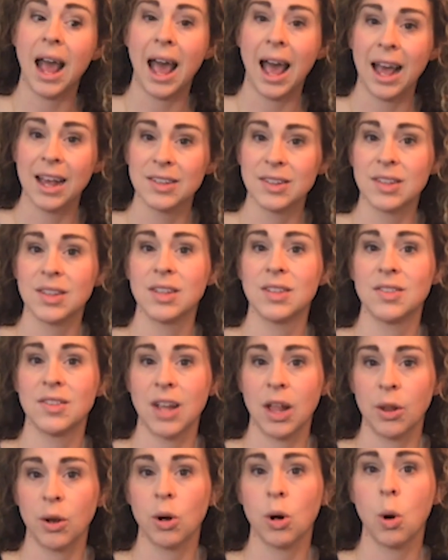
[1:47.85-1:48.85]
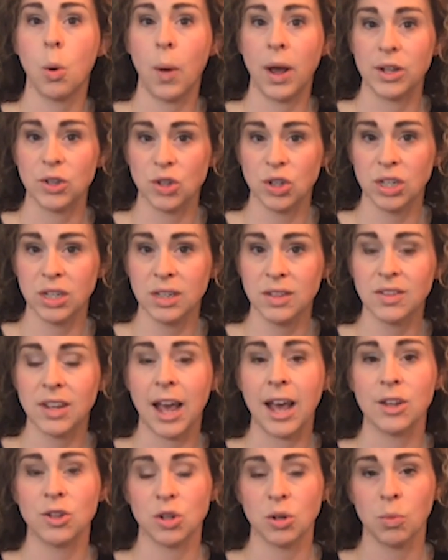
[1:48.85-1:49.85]
ask the seller questions
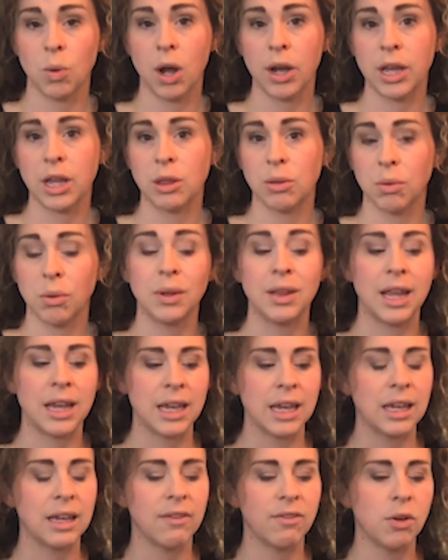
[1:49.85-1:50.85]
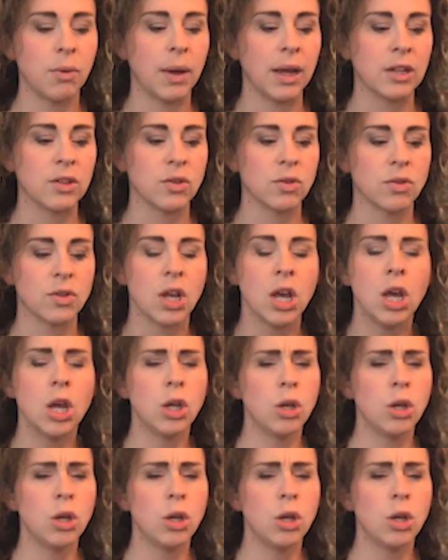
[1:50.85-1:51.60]
as you're walking through and they can give you answers.